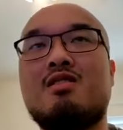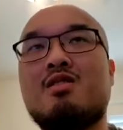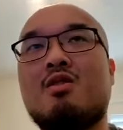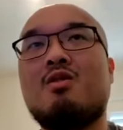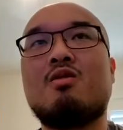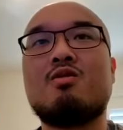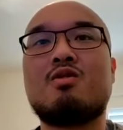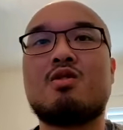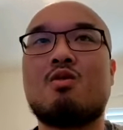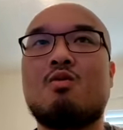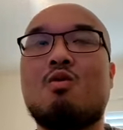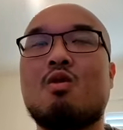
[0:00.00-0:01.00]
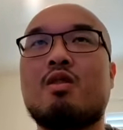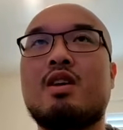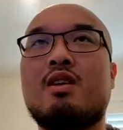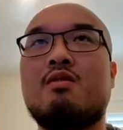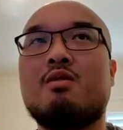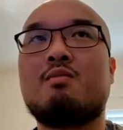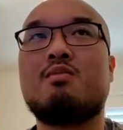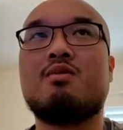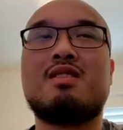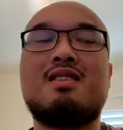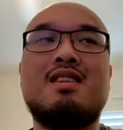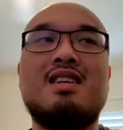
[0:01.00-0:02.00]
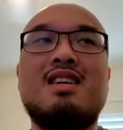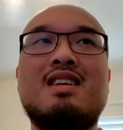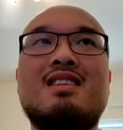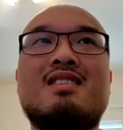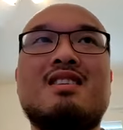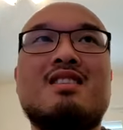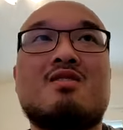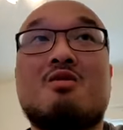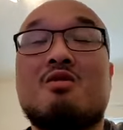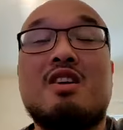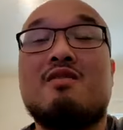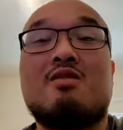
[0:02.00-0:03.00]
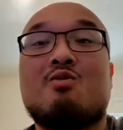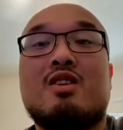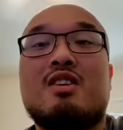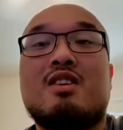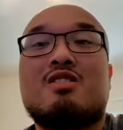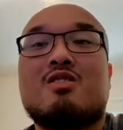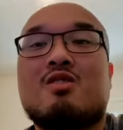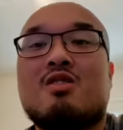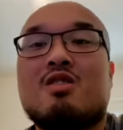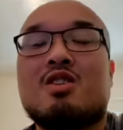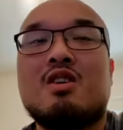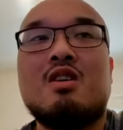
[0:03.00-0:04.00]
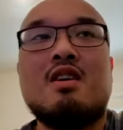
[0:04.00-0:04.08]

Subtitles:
adults or working with prosthesis or even research.